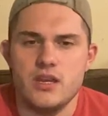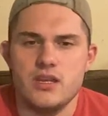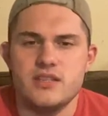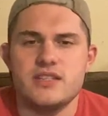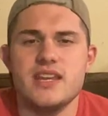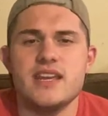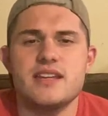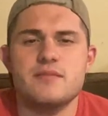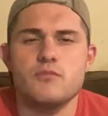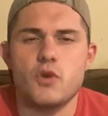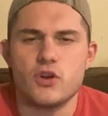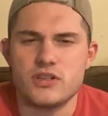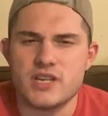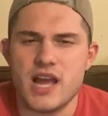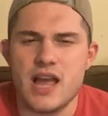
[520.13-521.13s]
take
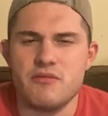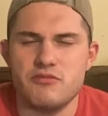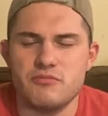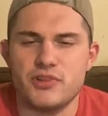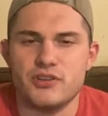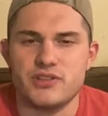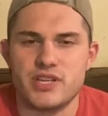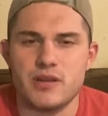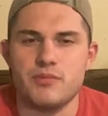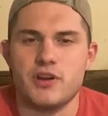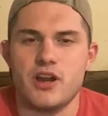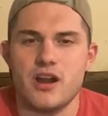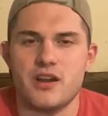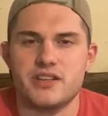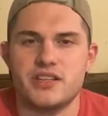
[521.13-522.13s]
more time in building up our
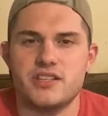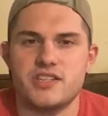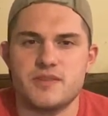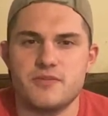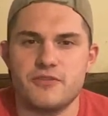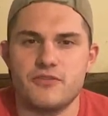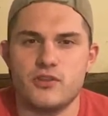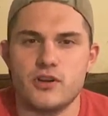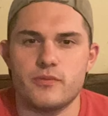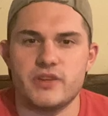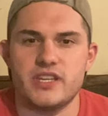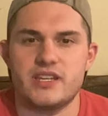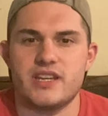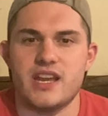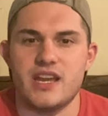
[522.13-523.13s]
audience before
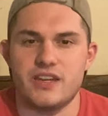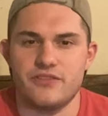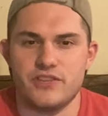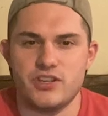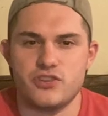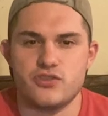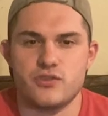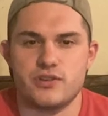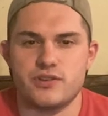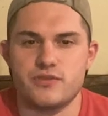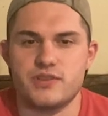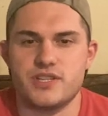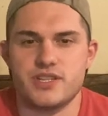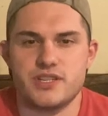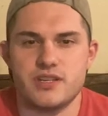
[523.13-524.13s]
we kind of
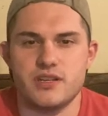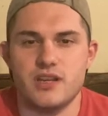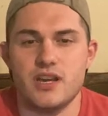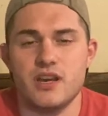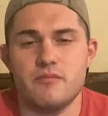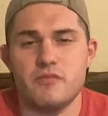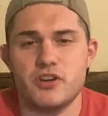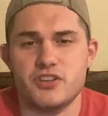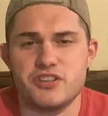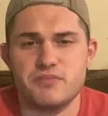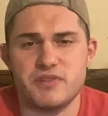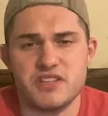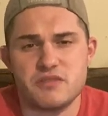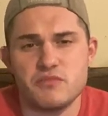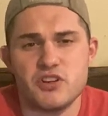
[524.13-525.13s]
introduce merch,
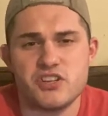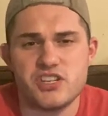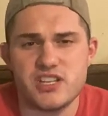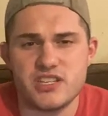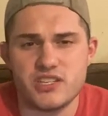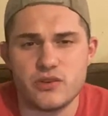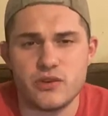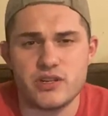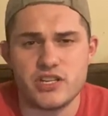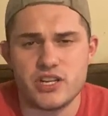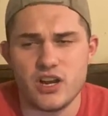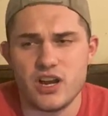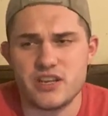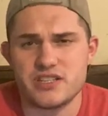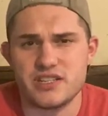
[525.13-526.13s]
because merch is going to
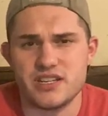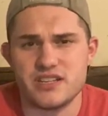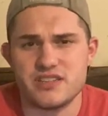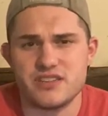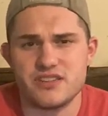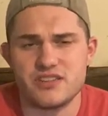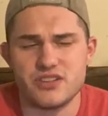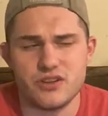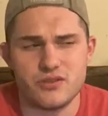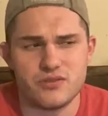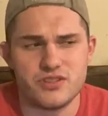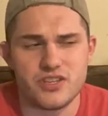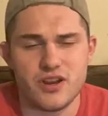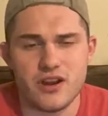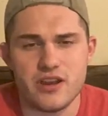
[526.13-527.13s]
cost us. So
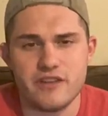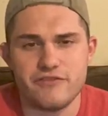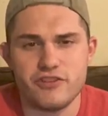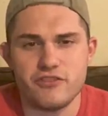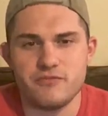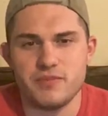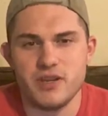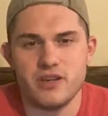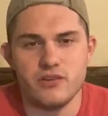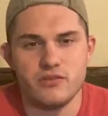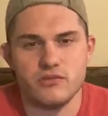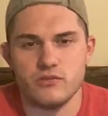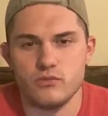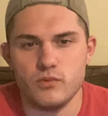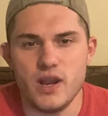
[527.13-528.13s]
sorry if you've been
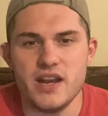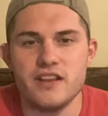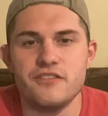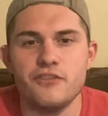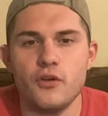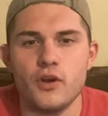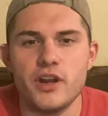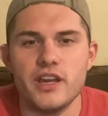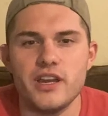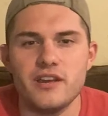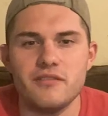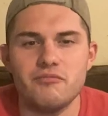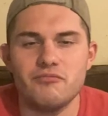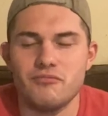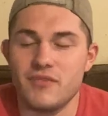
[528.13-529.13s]
waiting for it.
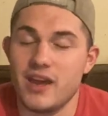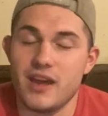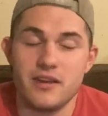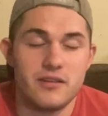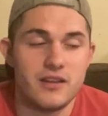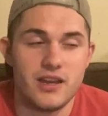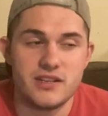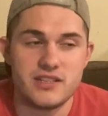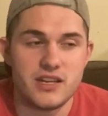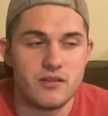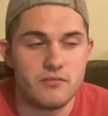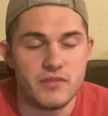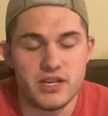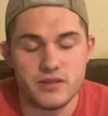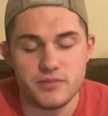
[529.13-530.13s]
I
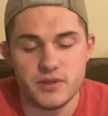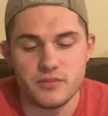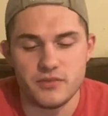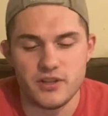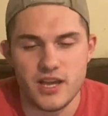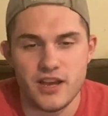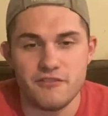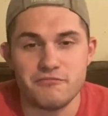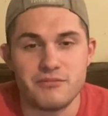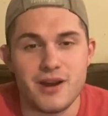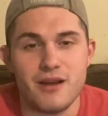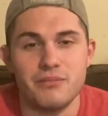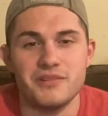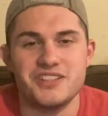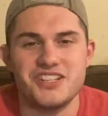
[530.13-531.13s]
doubt many people have.
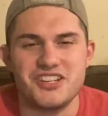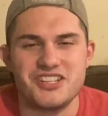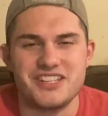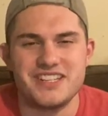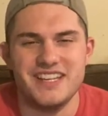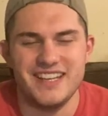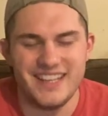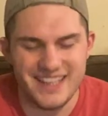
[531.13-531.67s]
Probably just